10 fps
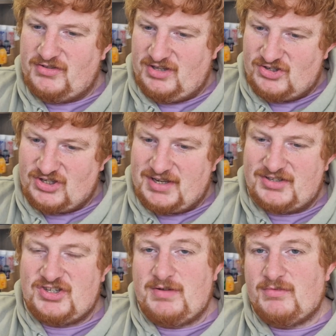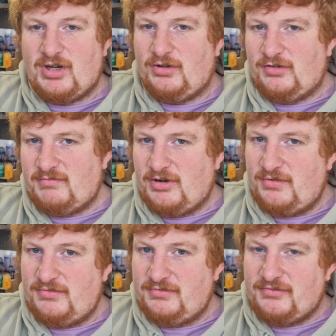the exact same colour of
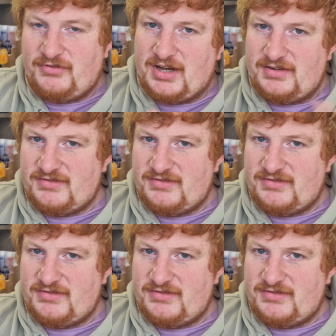brown 5